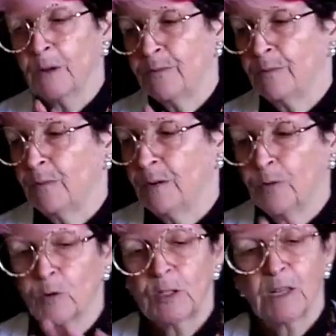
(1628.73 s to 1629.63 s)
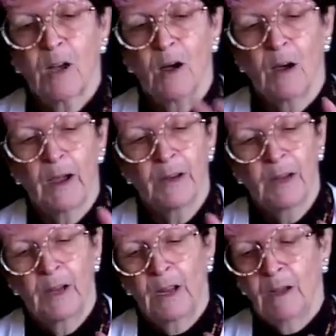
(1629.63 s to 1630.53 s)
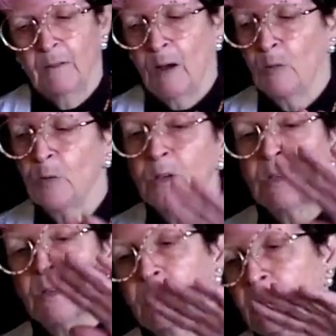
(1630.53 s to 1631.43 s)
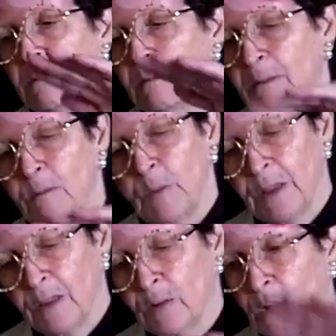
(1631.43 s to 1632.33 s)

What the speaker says: We've looked at the height. I wouldn't, with the